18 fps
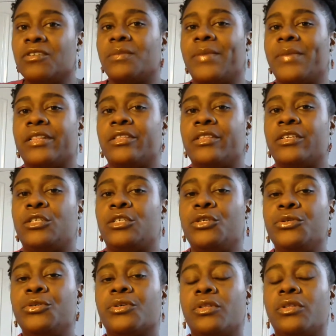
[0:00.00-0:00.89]
about this
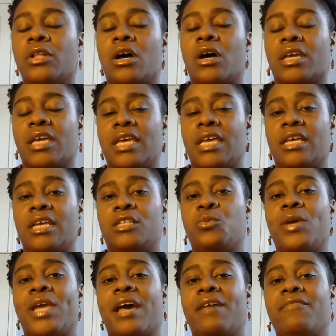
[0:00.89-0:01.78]
user log is,
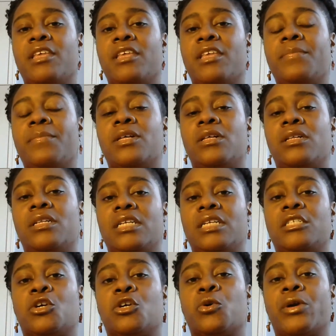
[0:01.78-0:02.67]
we have the ability
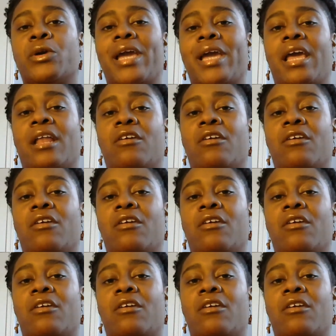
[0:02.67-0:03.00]
to create